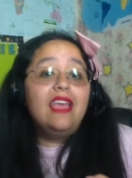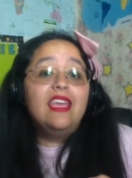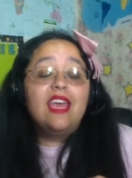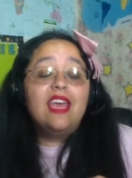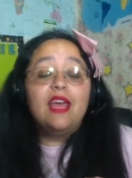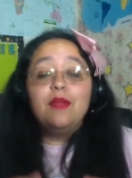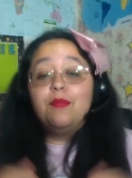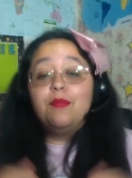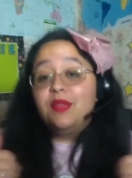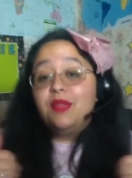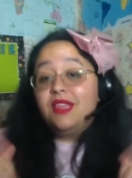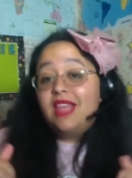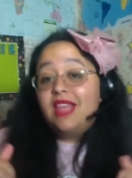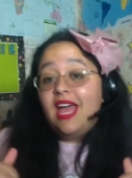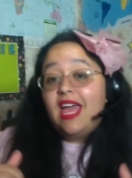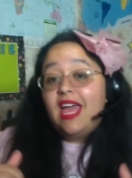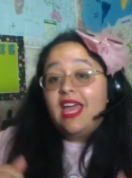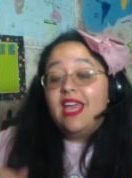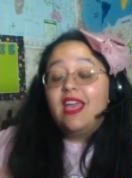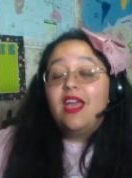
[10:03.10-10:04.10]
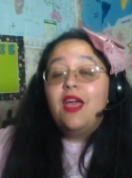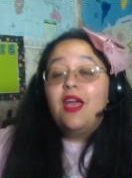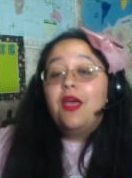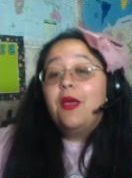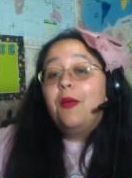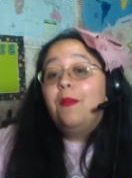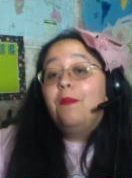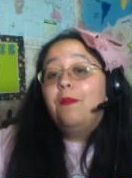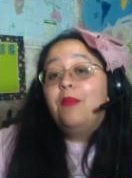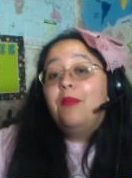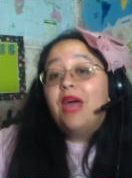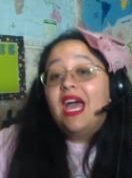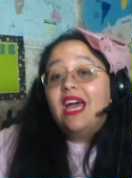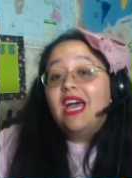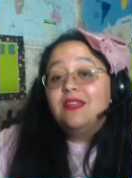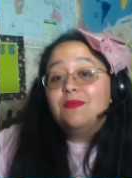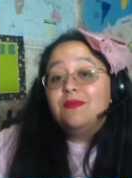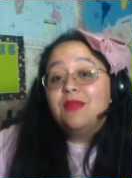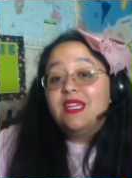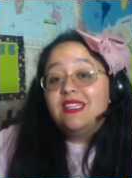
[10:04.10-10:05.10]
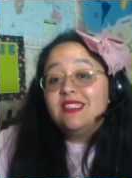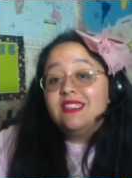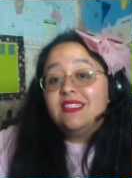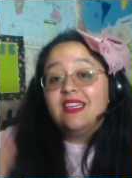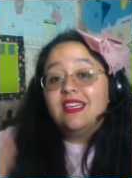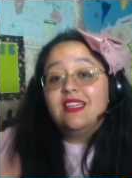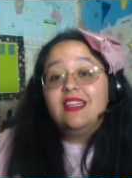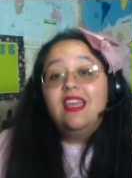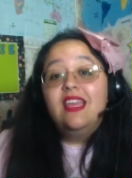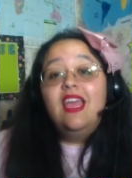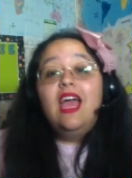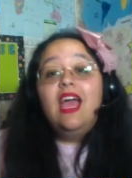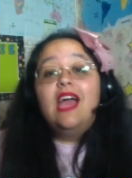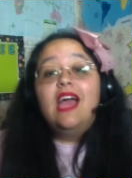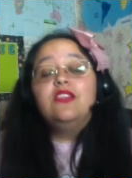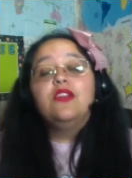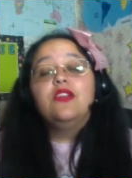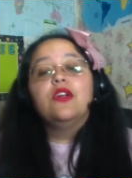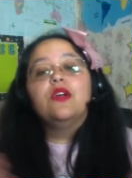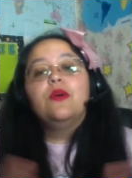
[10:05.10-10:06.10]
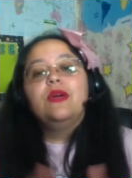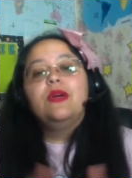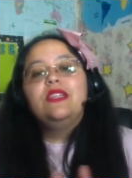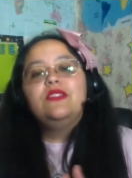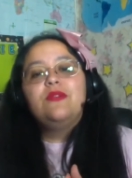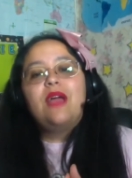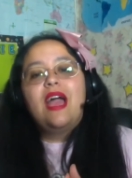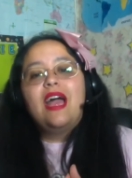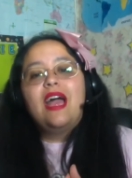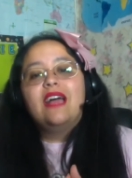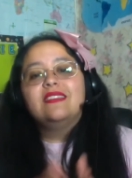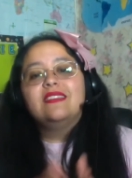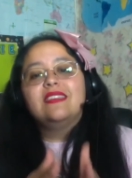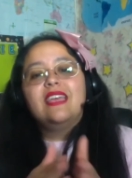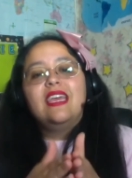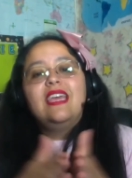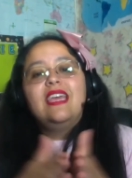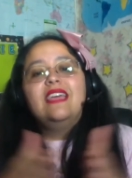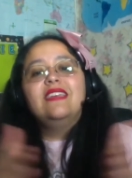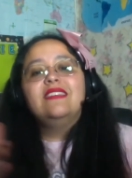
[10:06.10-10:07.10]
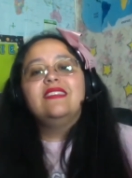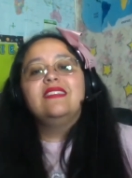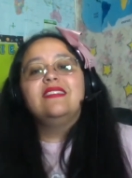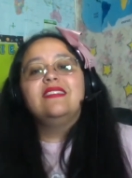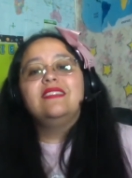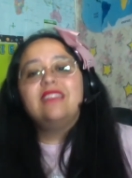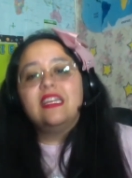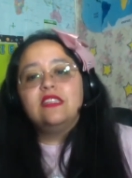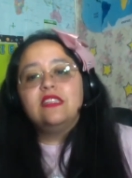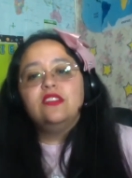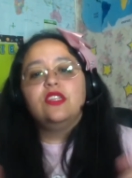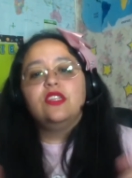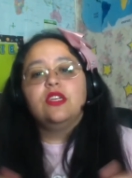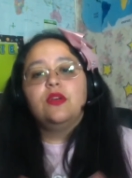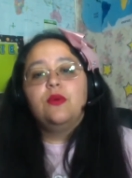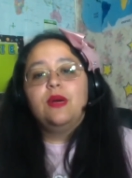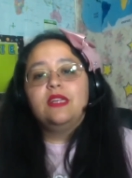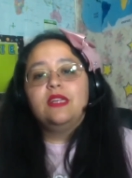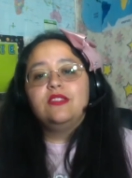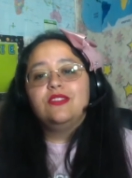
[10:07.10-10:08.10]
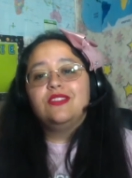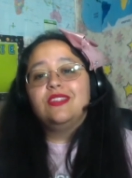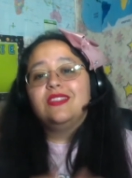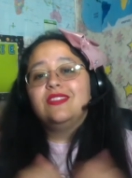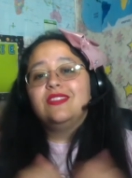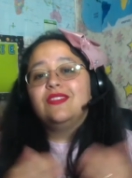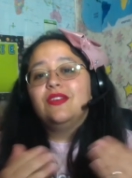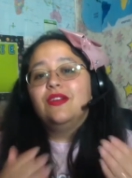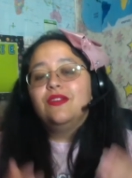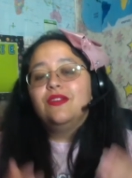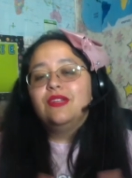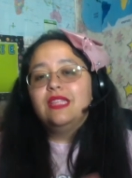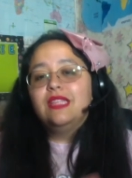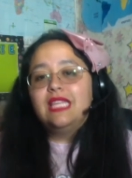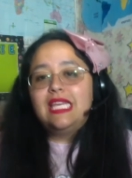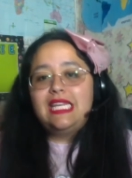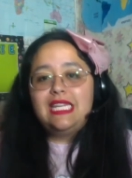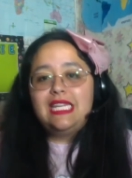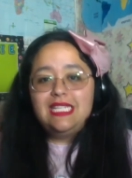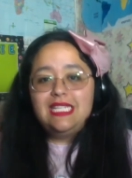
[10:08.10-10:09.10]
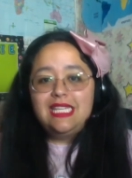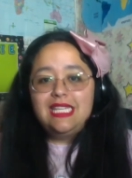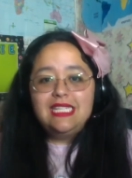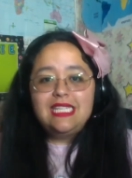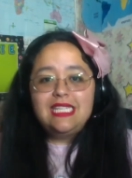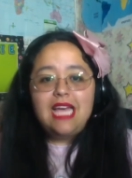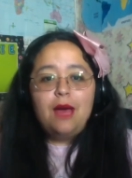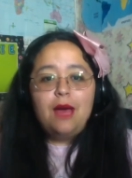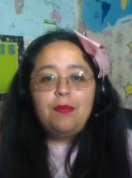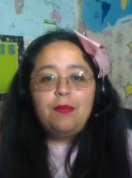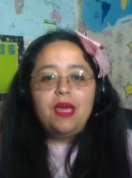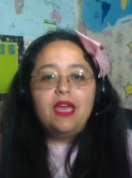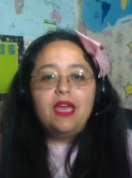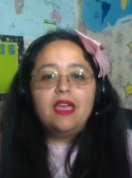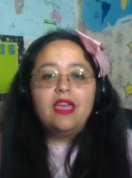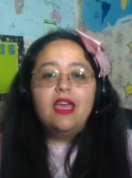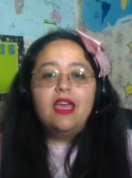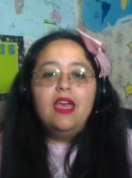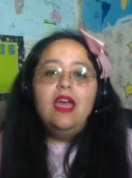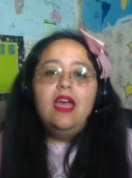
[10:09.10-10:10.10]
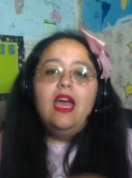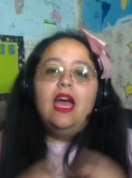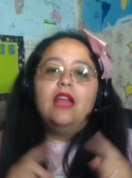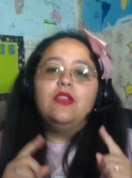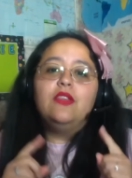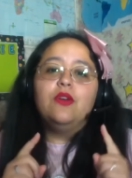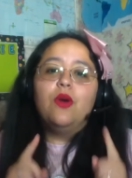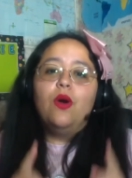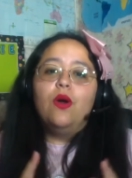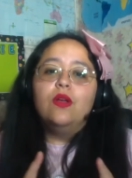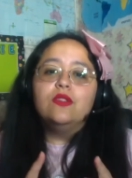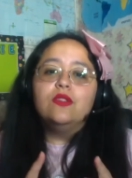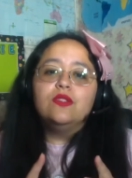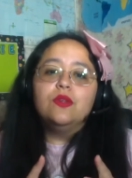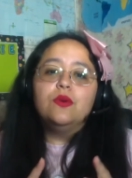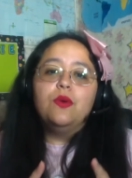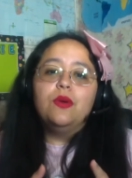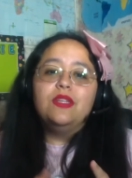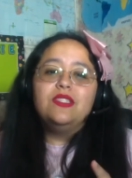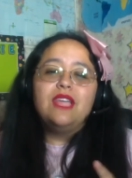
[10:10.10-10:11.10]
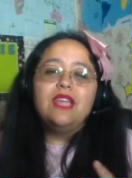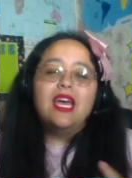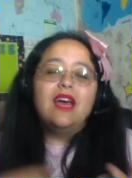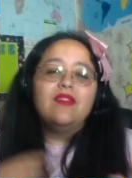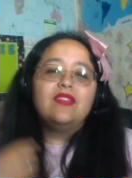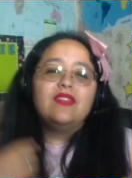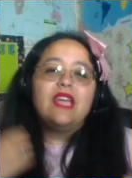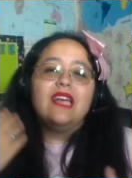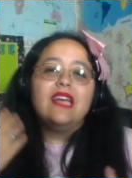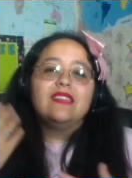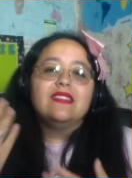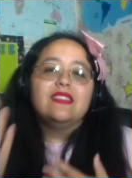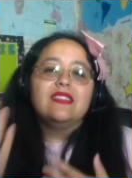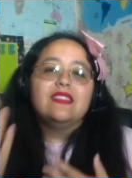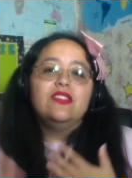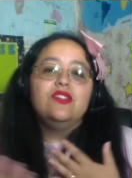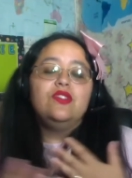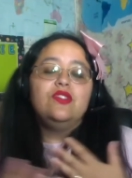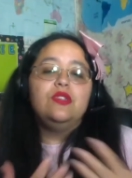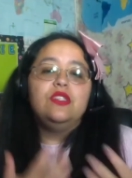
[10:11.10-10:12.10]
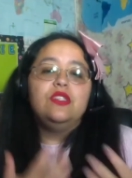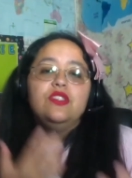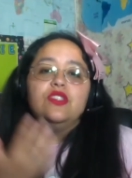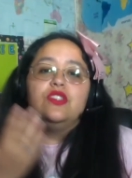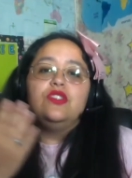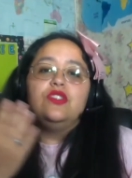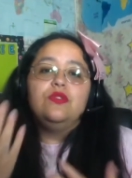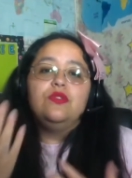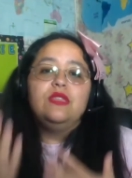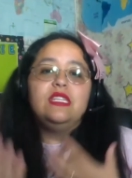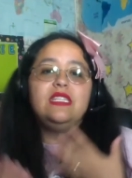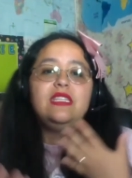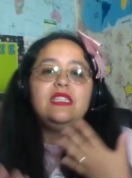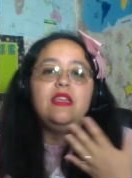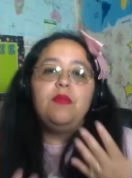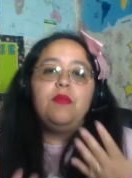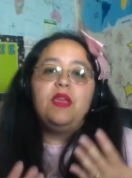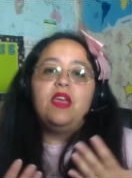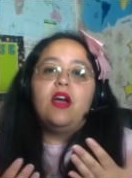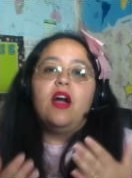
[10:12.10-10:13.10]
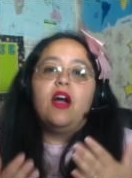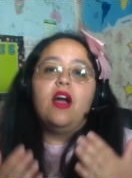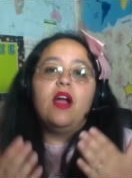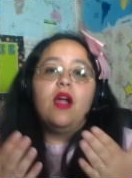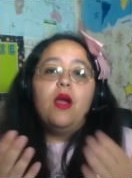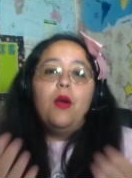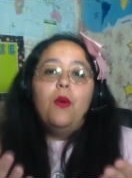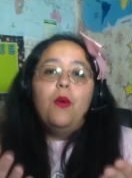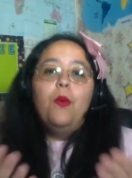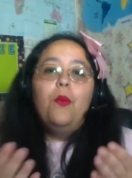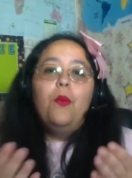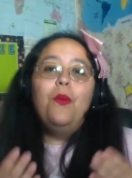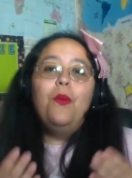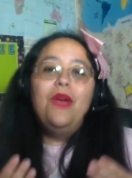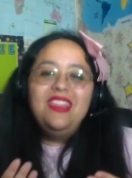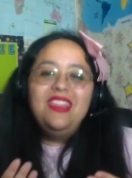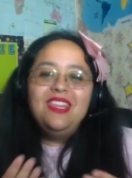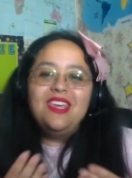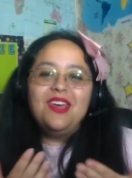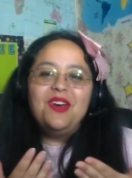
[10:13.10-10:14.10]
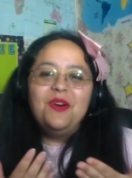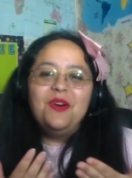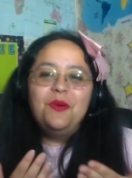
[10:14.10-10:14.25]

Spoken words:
can play badminton, and you're going to ask extension questions related to the topic. And you're also going to have to ask the student to do the TPR with you.